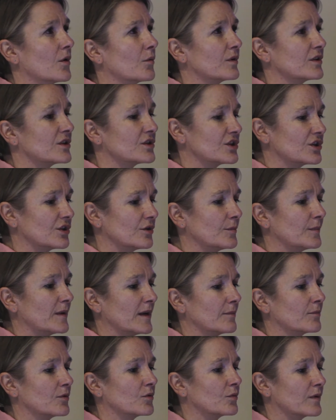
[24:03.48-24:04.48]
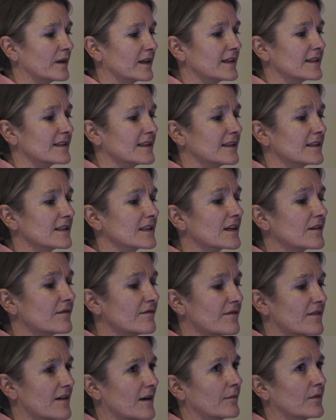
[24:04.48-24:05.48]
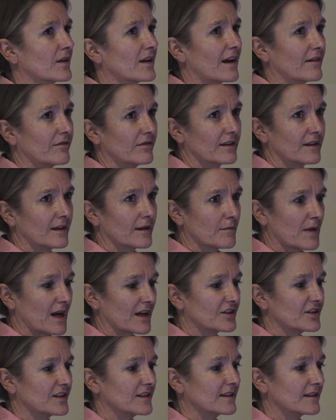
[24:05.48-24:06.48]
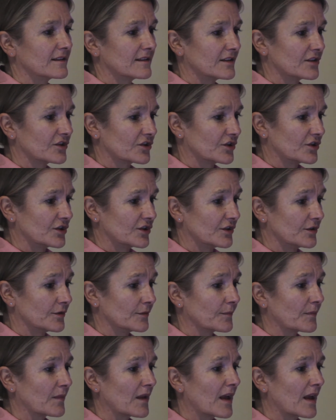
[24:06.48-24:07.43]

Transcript: with 2 people witnessing to confirm that everything matches as it should do.